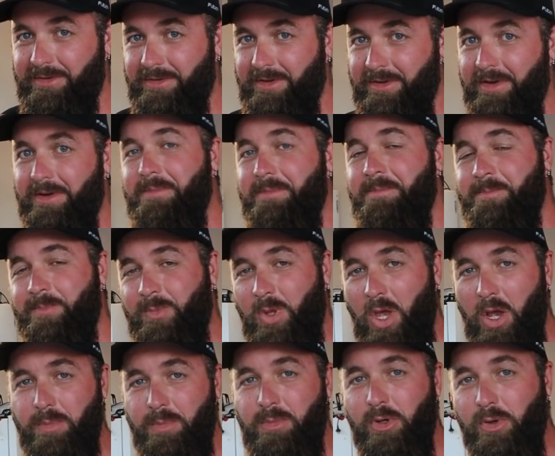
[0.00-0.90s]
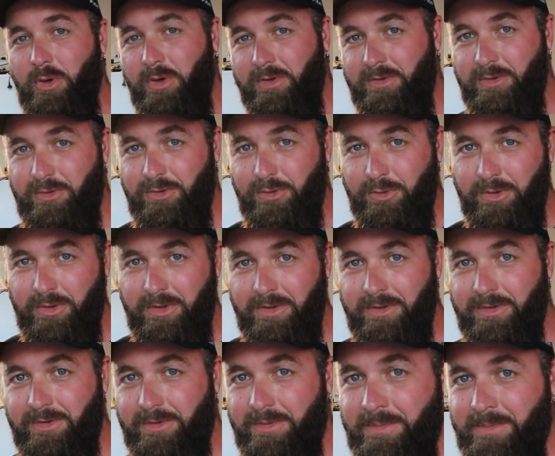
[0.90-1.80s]
So I hope you guys enjoy
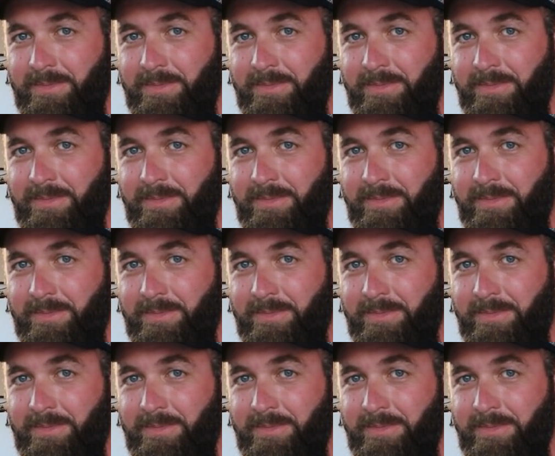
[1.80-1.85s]
this.